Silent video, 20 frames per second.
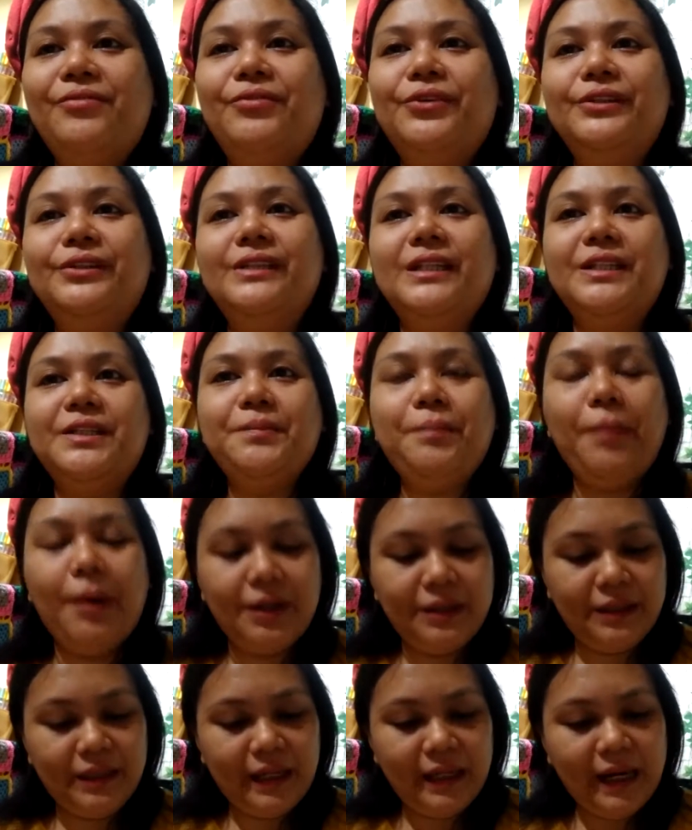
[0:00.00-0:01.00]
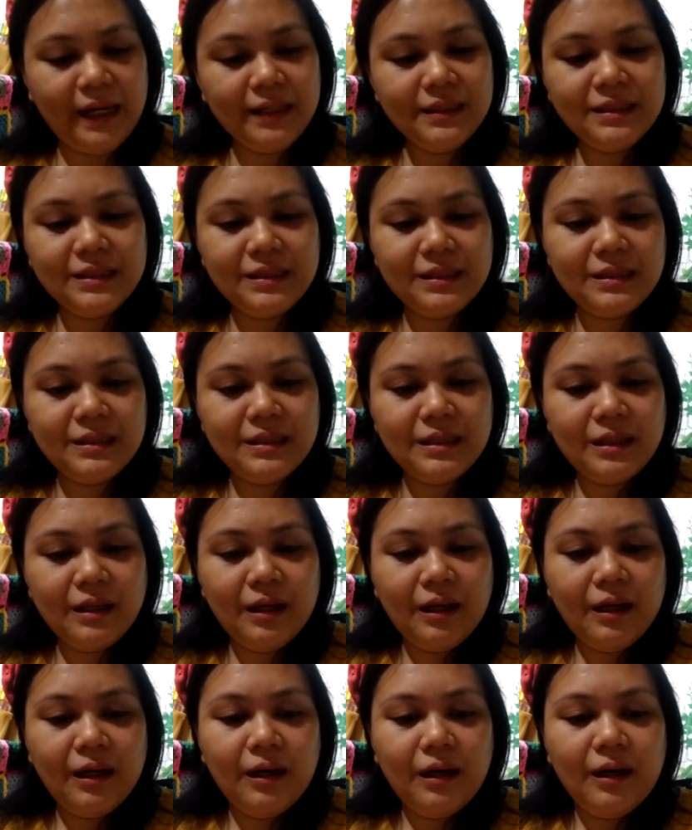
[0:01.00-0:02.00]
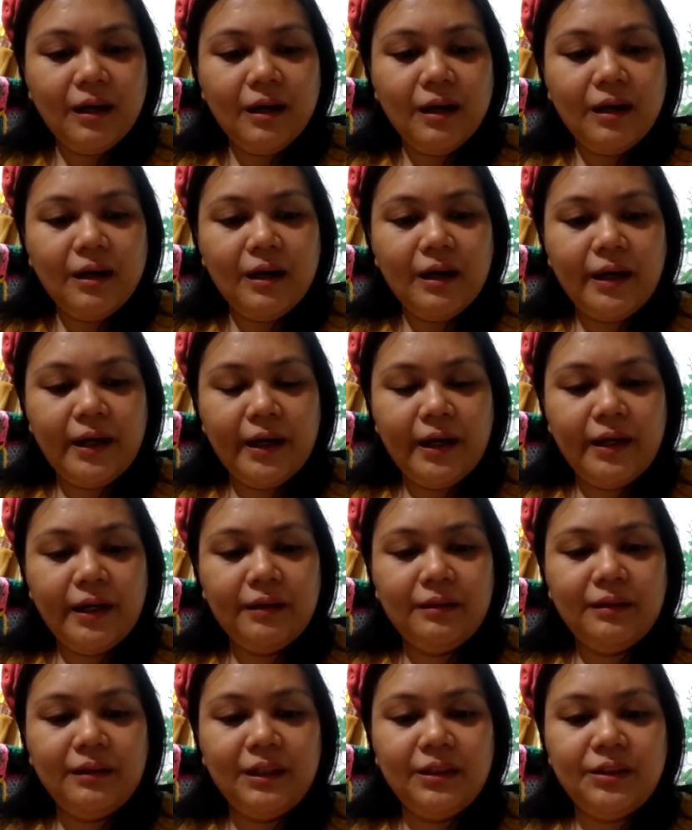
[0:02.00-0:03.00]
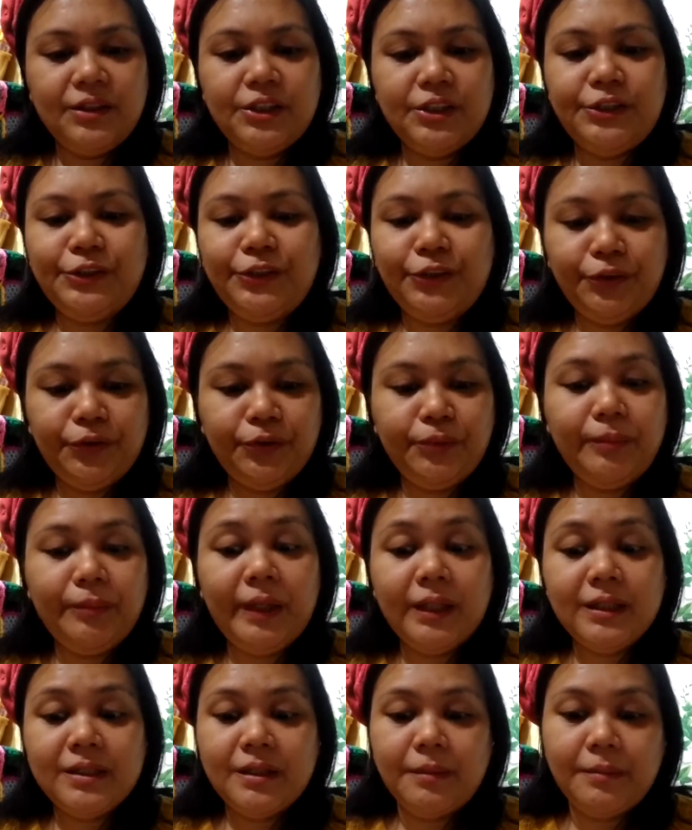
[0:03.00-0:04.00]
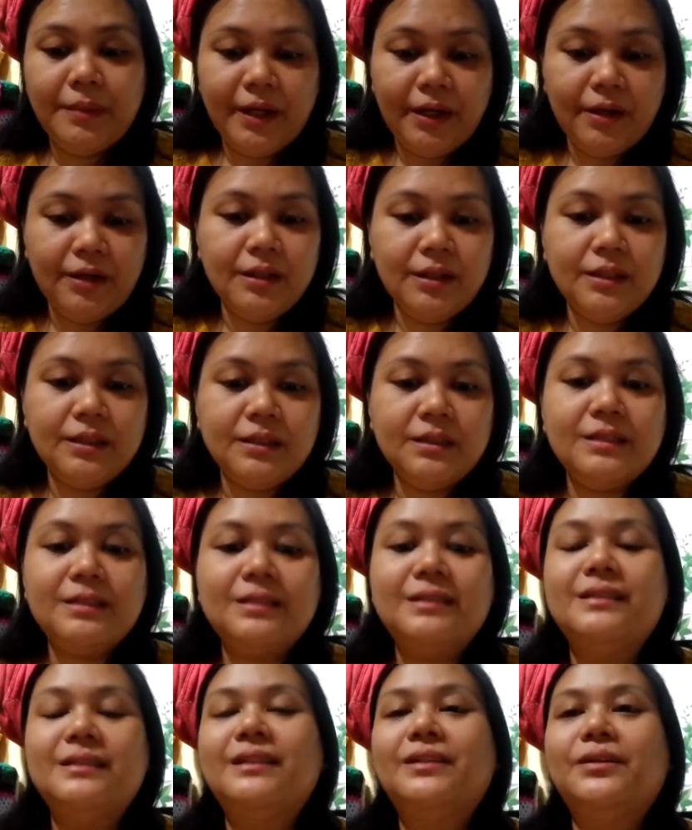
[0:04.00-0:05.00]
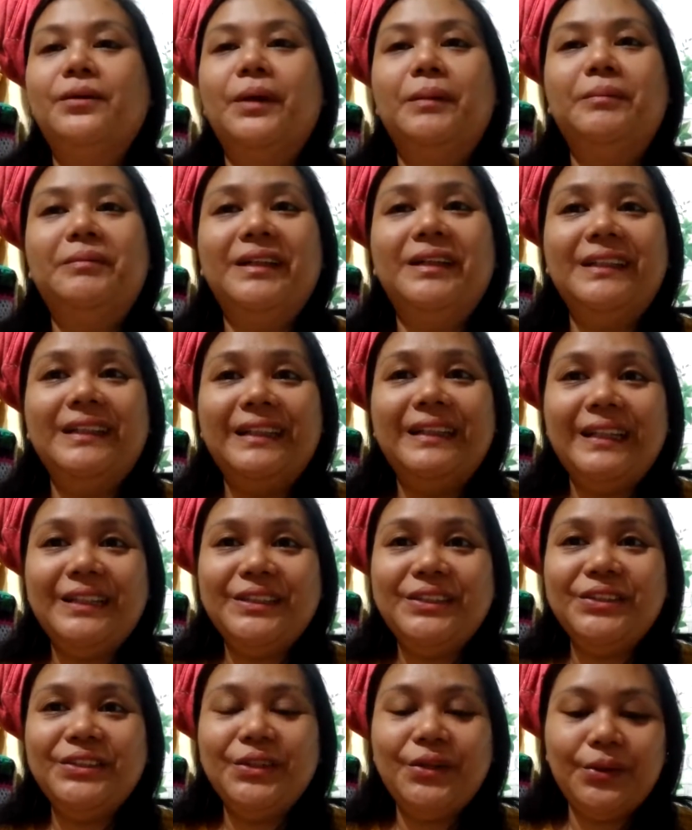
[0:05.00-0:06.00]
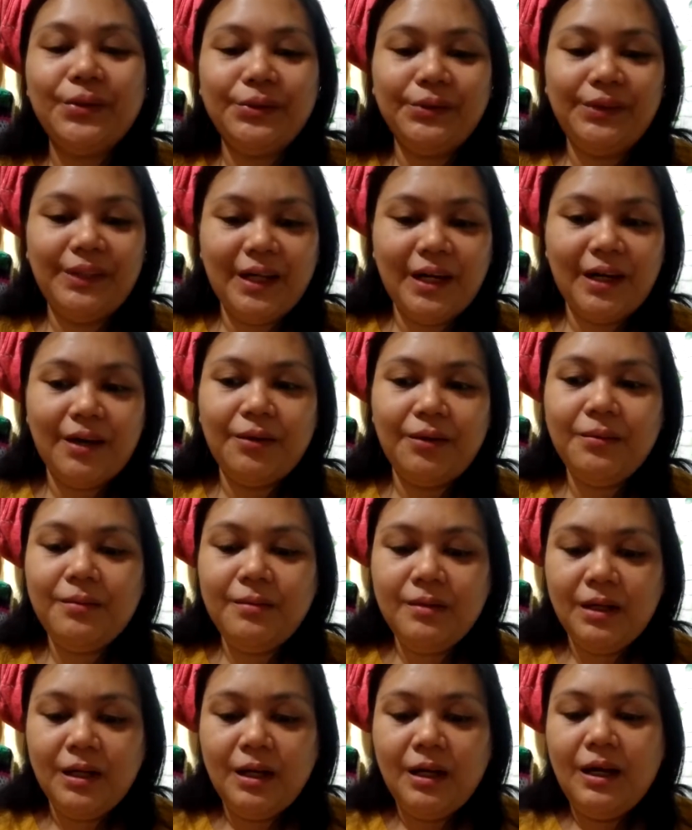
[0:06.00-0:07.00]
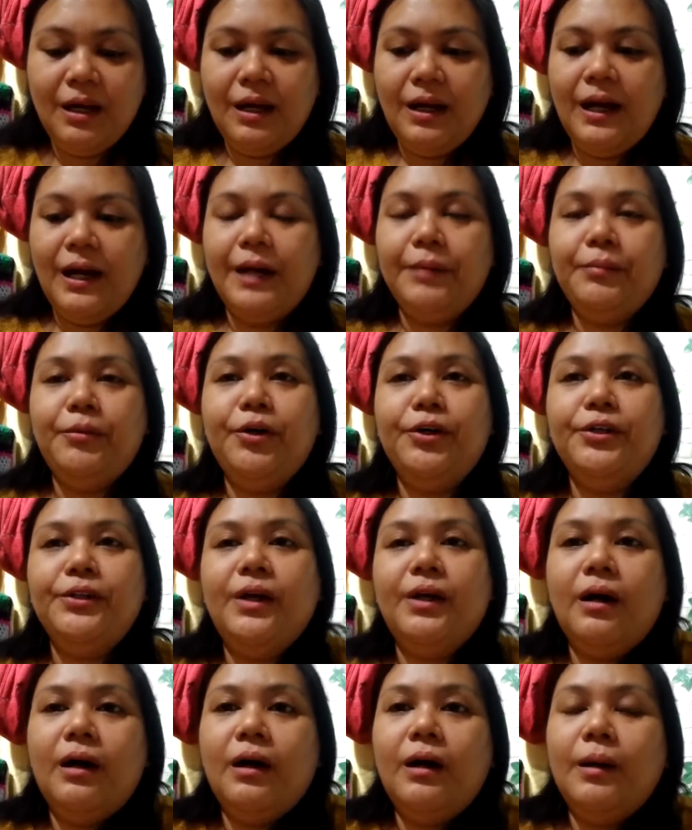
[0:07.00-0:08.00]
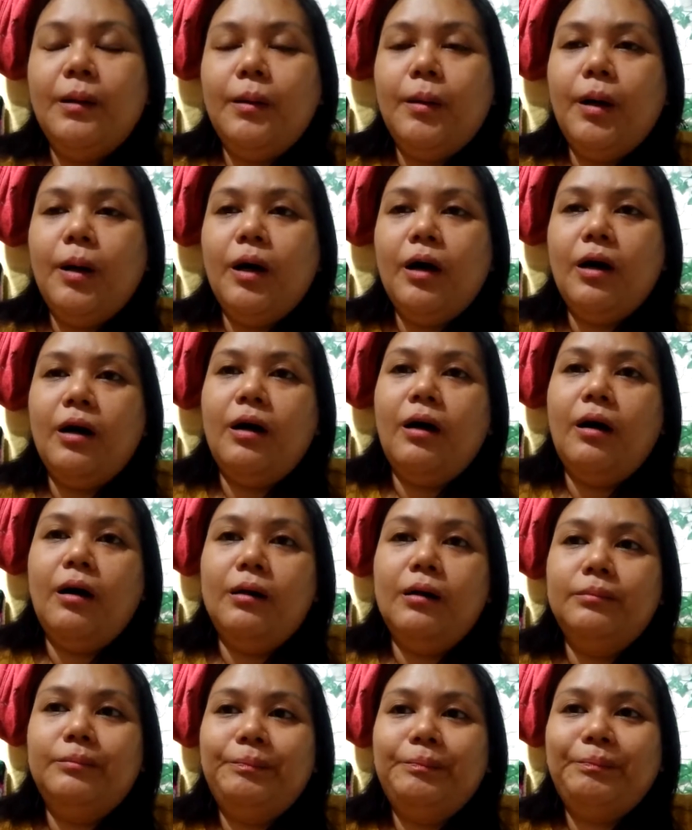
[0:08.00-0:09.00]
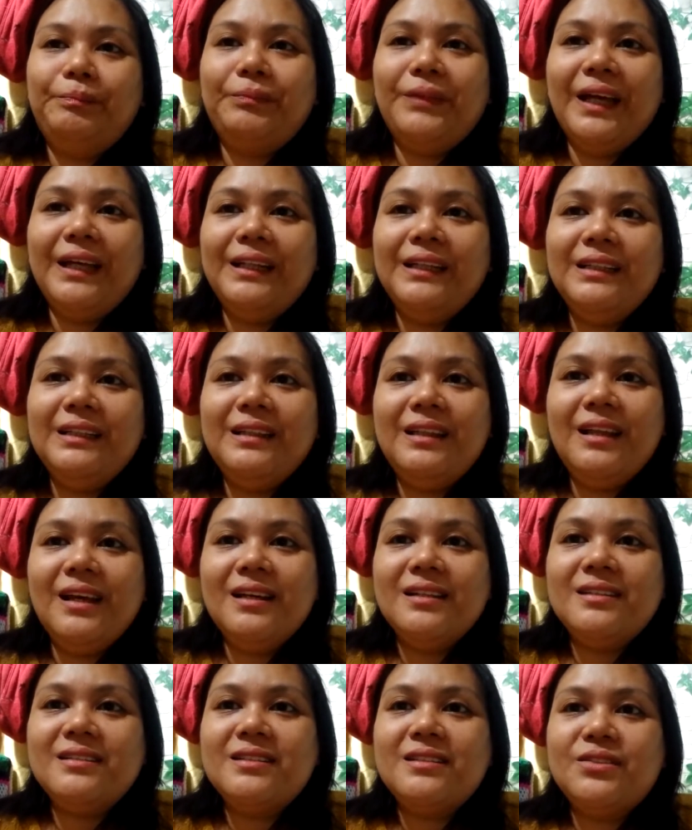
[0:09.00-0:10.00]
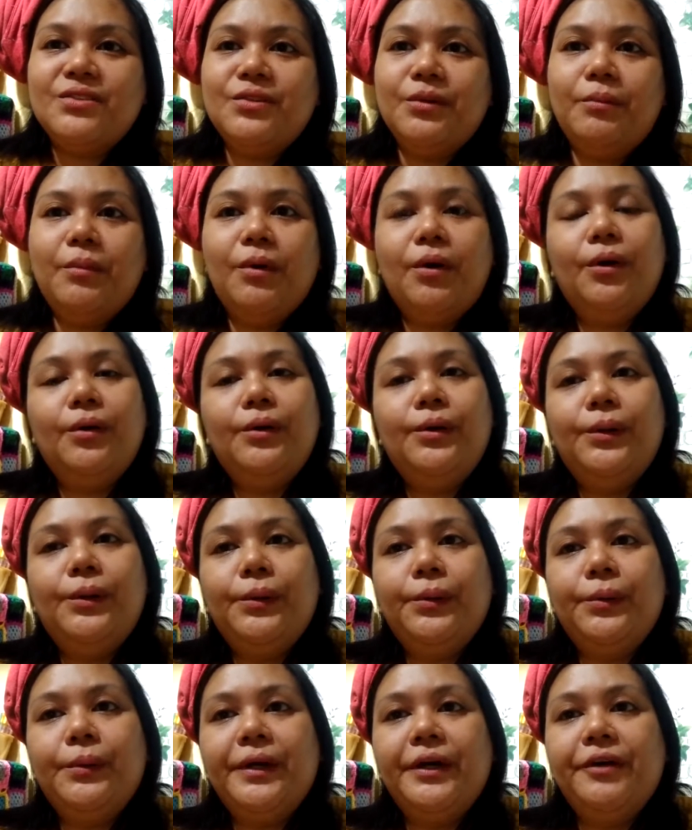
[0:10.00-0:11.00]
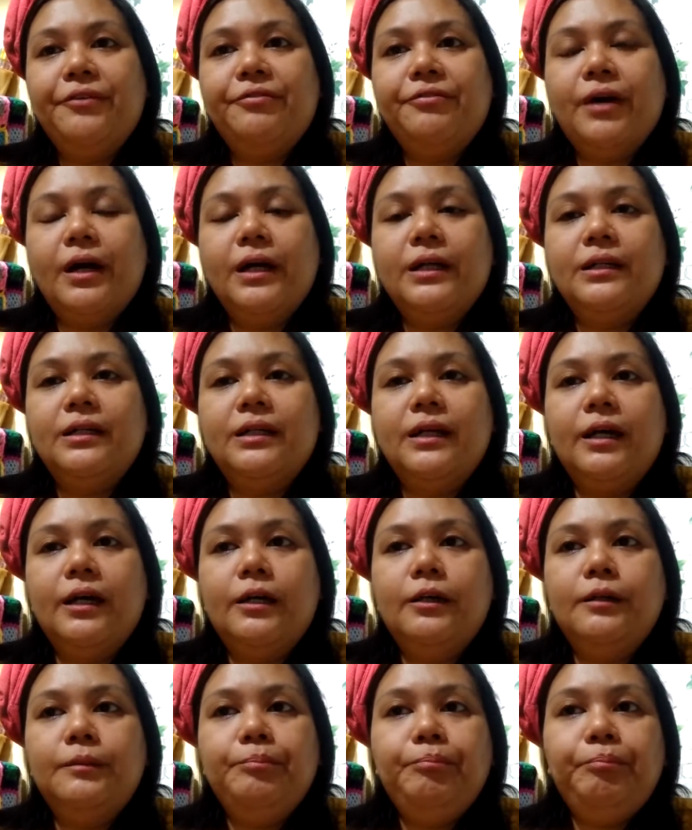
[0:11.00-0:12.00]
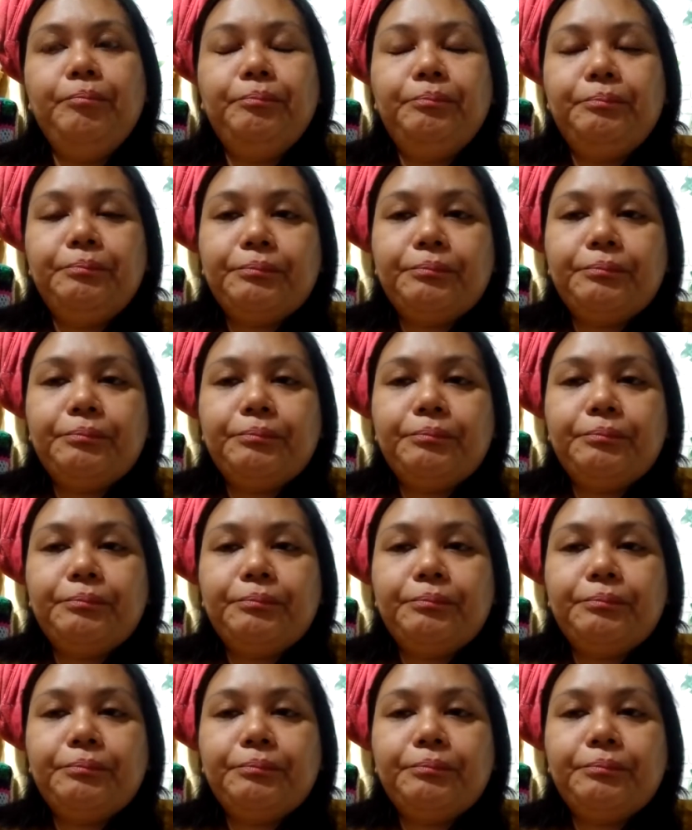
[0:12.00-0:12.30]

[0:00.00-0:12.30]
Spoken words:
for this podcast. And I need to make some errands. So I'm gonna let you go now. I'm gonna edit this tomorrow if I can.